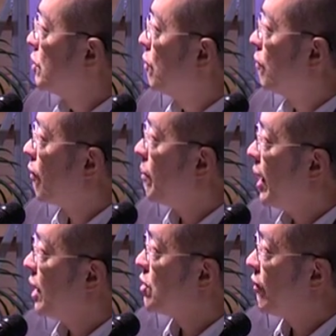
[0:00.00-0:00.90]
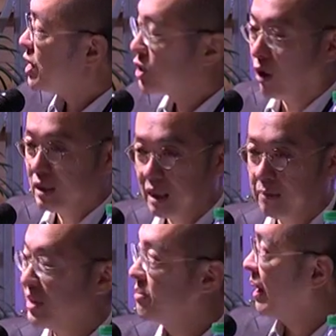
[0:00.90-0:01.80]
So from a very
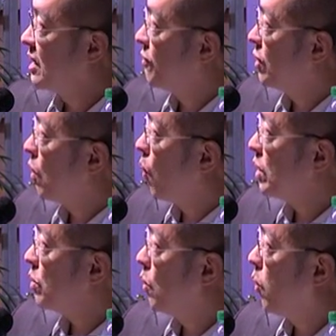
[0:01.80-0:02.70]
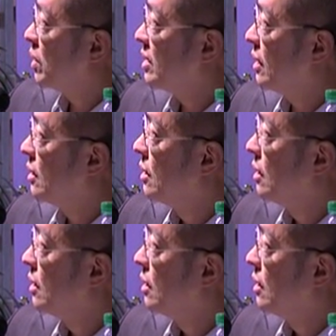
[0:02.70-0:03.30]
short-term perspective, on the quarter,